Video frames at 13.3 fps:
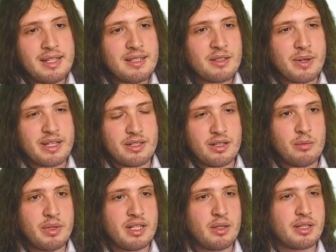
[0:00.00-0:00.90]
this question,
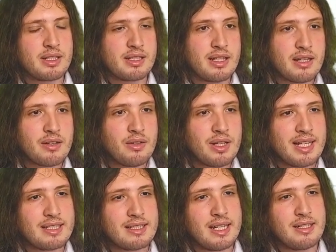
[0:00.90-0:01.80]
we're told a circle
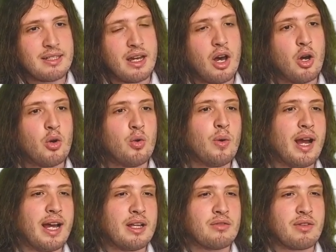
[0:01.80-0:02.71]
has centre O
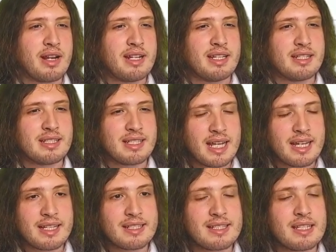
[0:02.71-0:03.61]
and radius
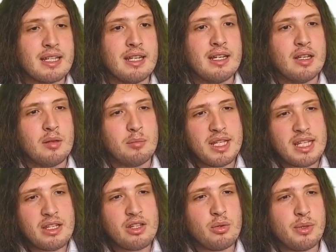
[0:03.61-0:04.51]
6.
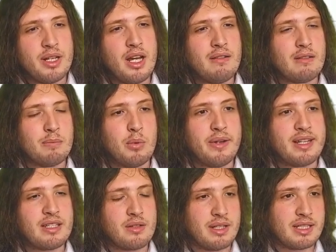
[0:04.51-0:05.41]
P, Q and R are
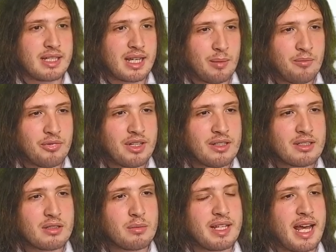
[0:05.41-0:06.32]
points on the
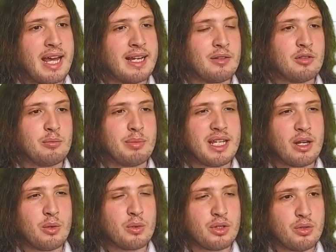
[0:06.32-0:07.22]
circumference, with angle
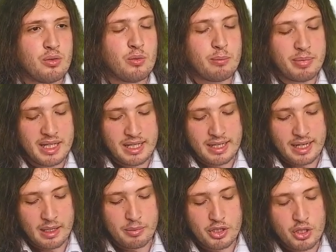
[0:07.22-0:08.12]
POQ being
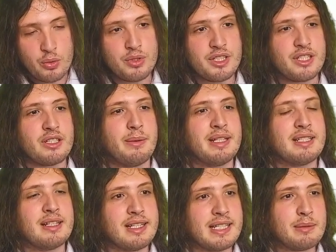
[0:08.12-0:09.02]
obtuse, so it's
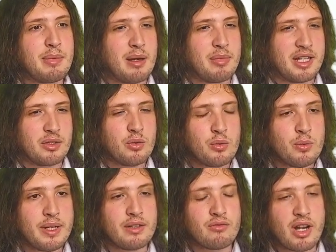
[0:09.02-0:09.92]
at least pi by 2
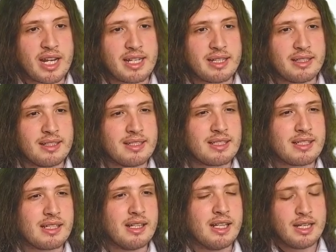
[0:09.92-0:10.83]
in radians.
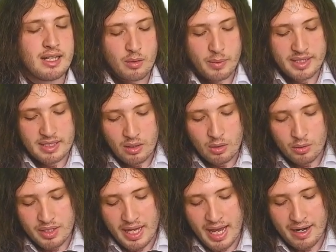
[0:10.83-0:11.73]
We're told
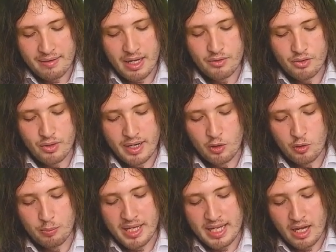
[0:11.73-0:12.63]
the area of triangle
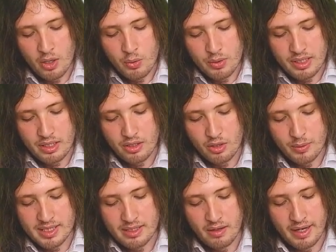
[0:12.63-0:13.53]
POQ
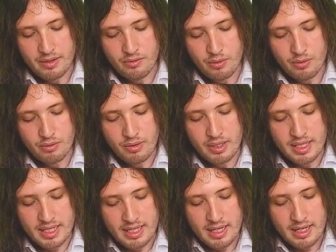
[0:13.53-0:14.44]
is 9 root
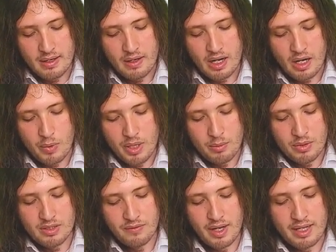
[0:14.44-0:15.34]
3, and we
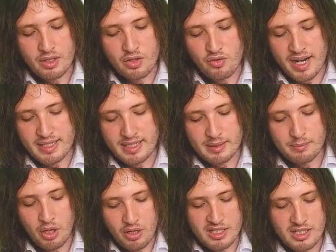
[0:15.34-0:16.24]
want to find the greatest
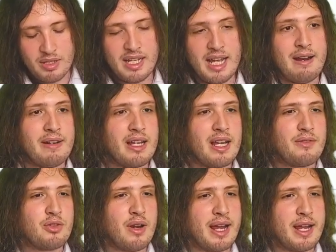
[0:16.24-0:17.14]
possible area of
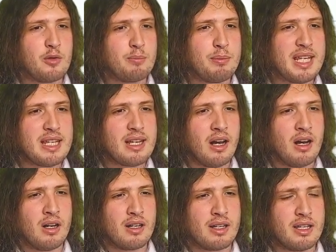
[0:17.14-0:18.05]
triangle
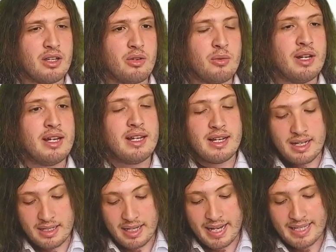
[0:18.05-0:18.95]
PRQ.
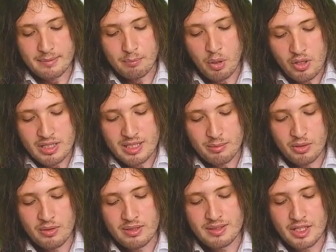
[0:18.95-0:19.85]
And I guess
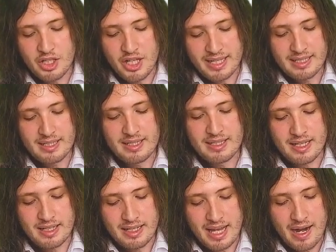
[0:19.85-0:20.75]
possible suggests
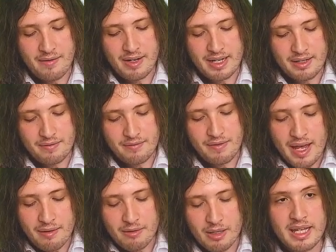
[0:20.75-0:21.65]
that the area can
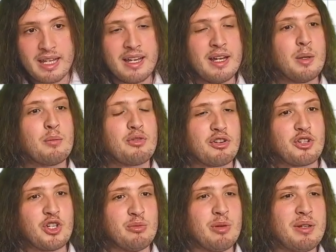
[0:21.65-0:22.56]
vary.
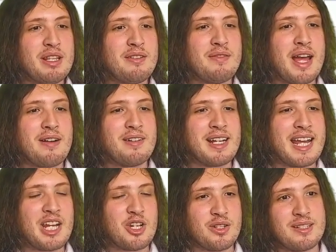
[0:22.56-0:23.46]
Presumably the
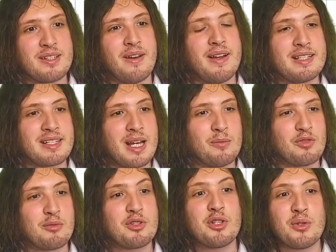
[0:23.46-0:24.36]
variation is going to come
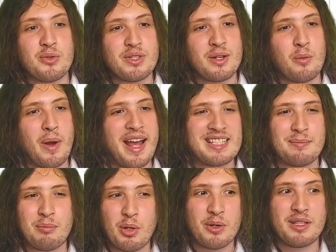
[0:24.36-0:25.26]
from choosing where to
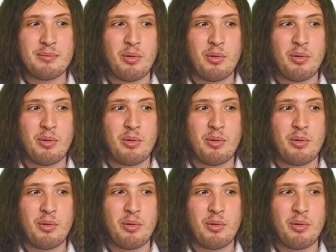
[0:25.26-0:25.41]
put the